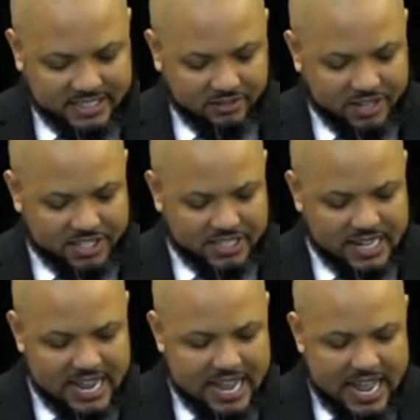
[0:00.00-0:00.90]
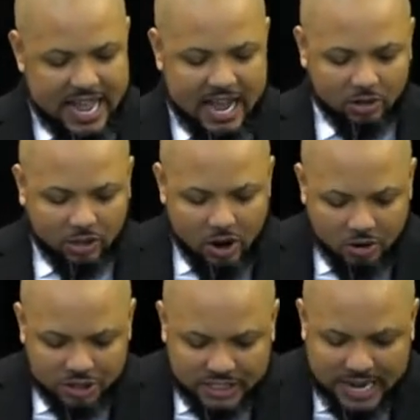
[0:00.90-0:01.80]
generation, how
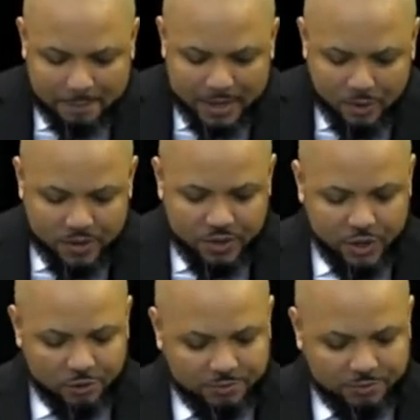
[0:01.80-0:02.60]
long shall I be with you?